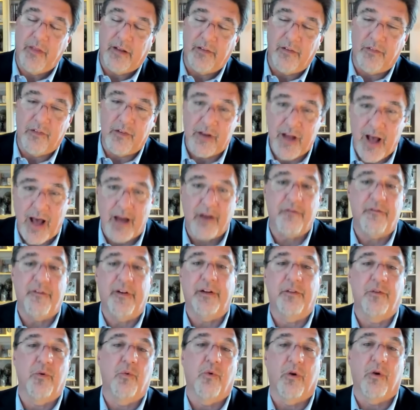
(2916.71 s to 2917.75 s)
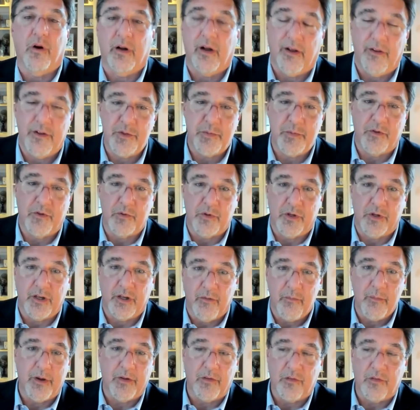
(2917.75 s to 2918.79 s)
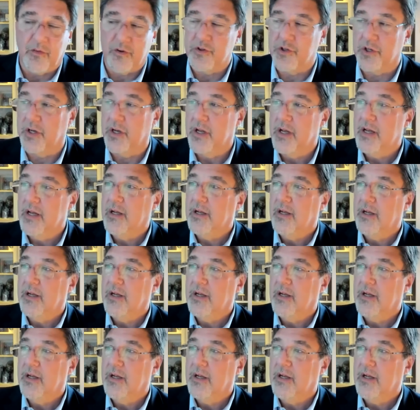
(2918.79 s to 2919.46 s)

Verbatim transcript: that does not affect the War College because we're a government institution,